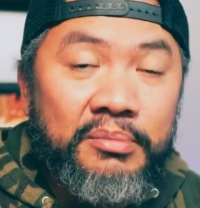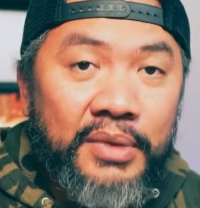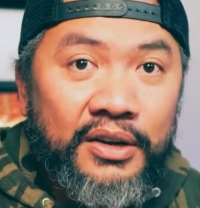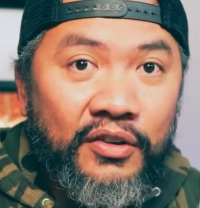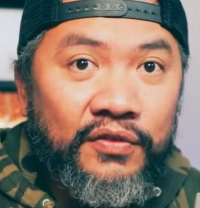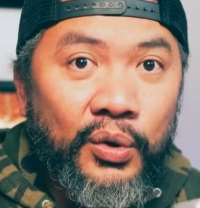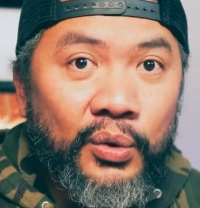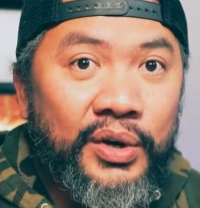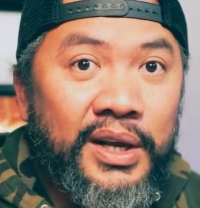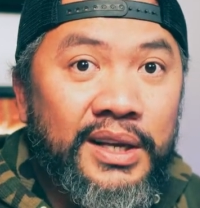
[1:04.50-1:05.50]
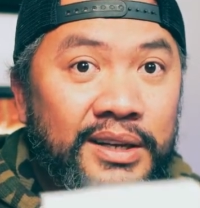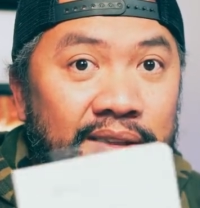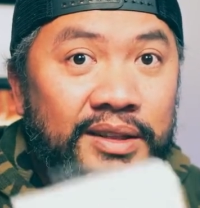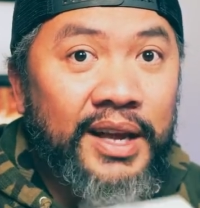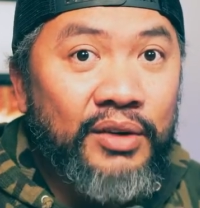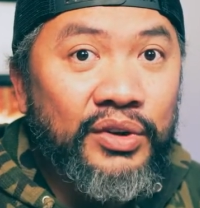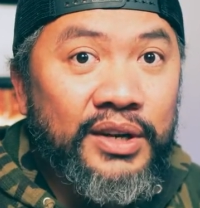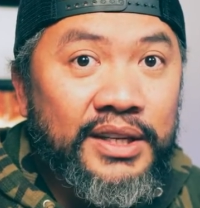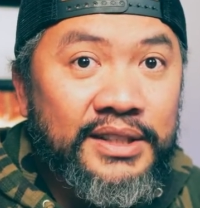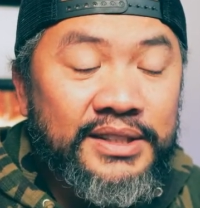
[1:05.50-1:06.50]
microphone that they
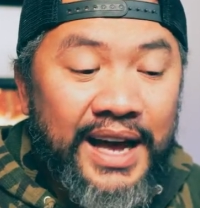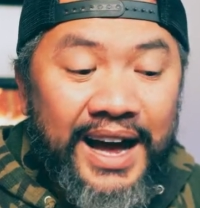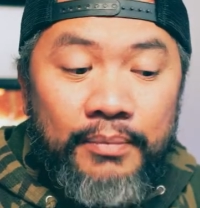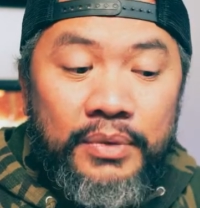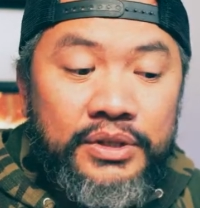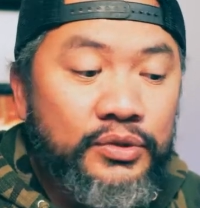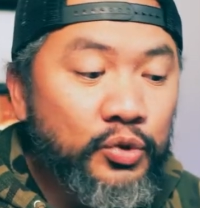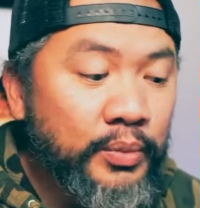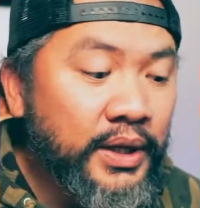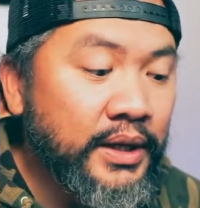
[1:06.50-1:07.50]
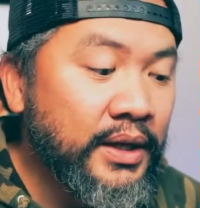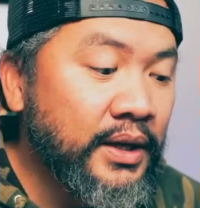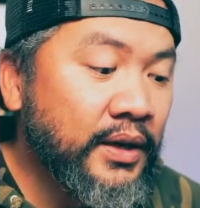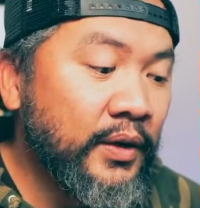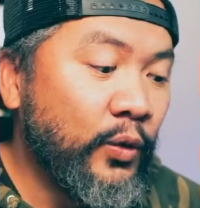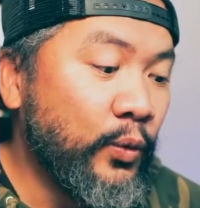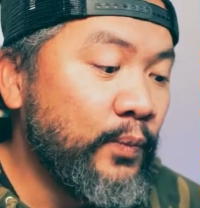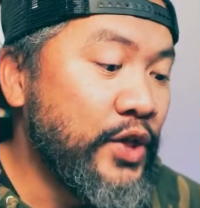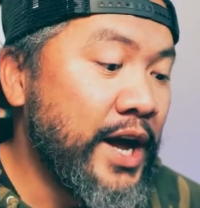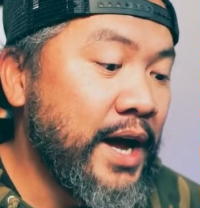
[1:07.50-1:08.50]
release. I'm assuming
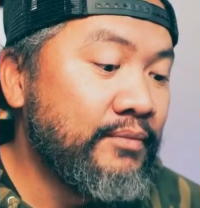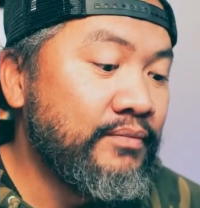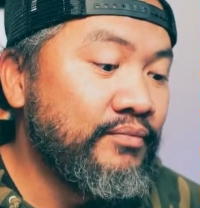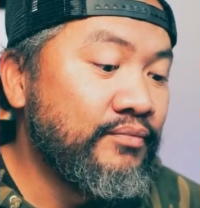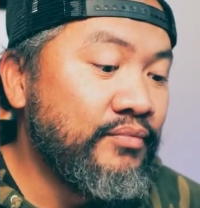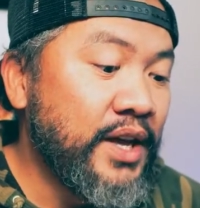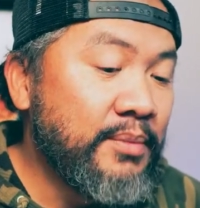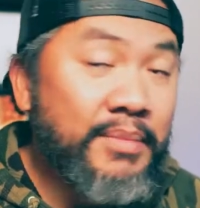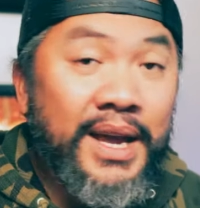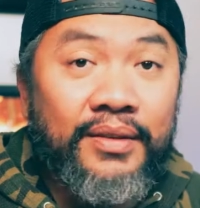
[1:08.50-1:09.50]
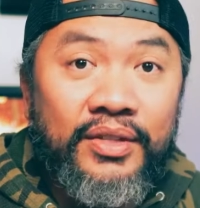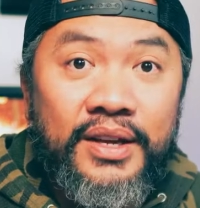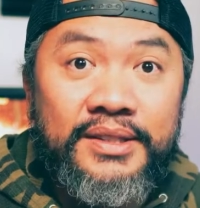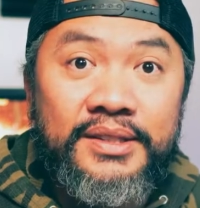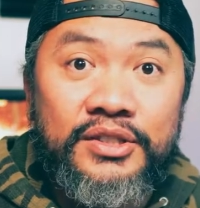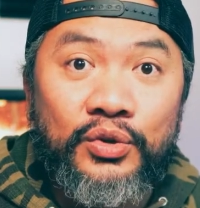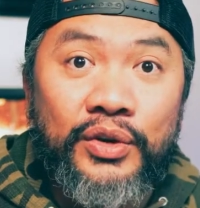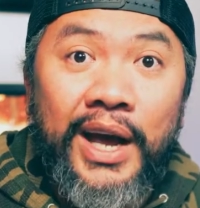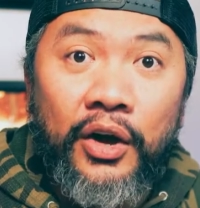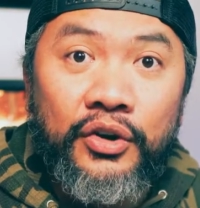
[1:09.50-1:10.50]
that they made this to
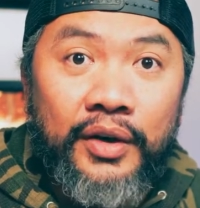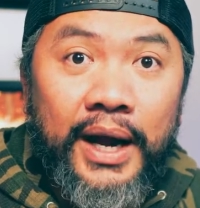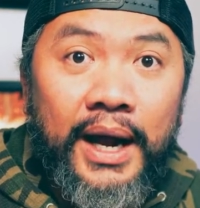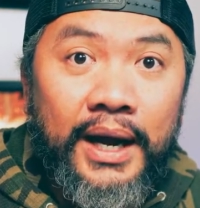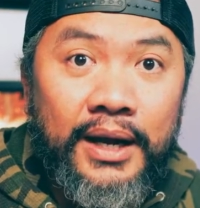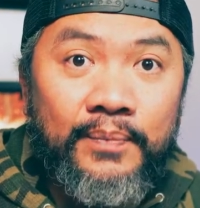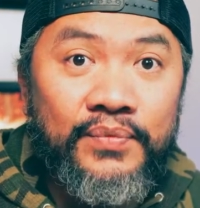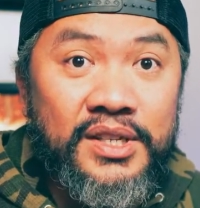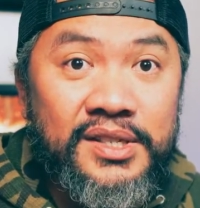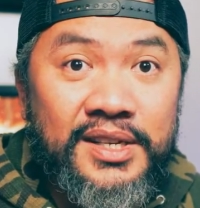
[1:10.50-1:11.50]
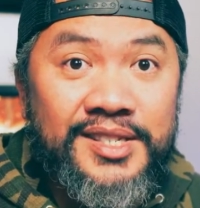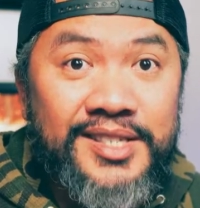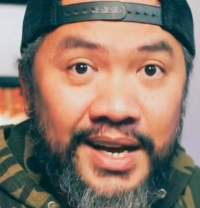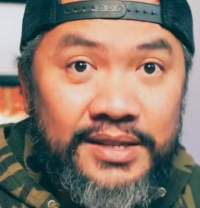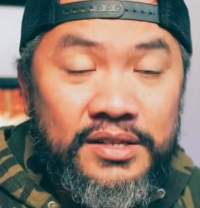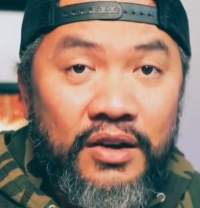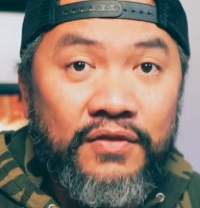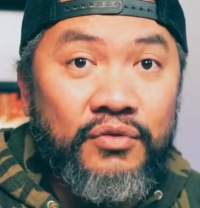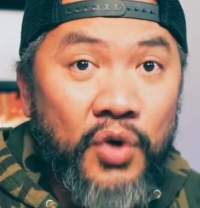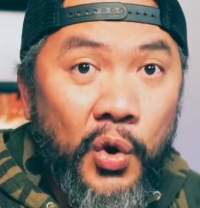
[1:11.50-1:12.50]
counteract the success
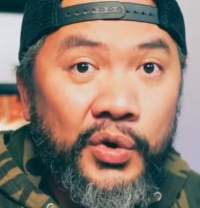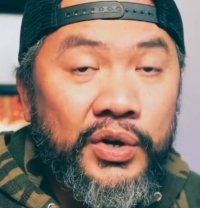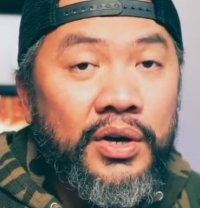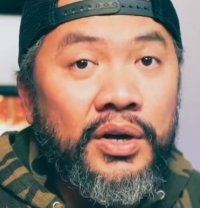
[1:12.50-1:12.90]
of Rode